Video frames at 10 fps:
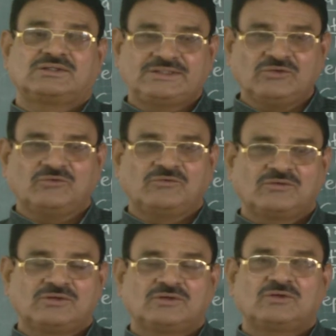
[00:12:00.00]
Give
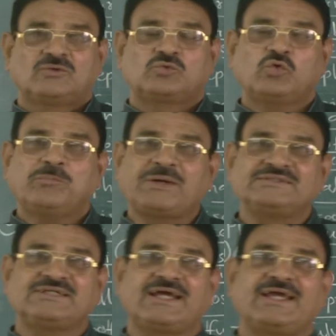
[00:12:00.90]
two
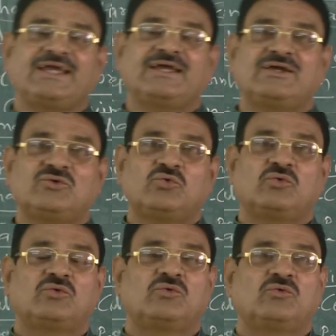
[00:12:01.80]
fungi
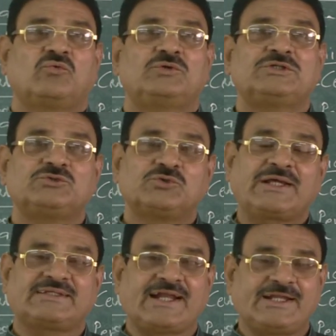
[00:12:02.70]
which is used
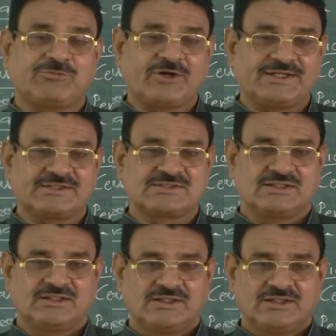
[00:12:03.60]
as antibiotics.
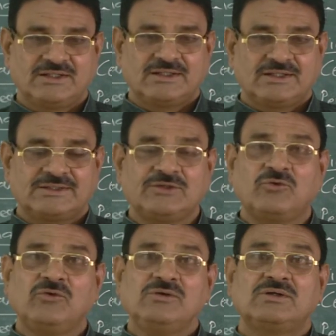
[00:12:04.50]

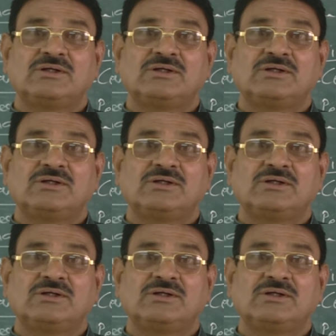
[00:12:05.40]
Give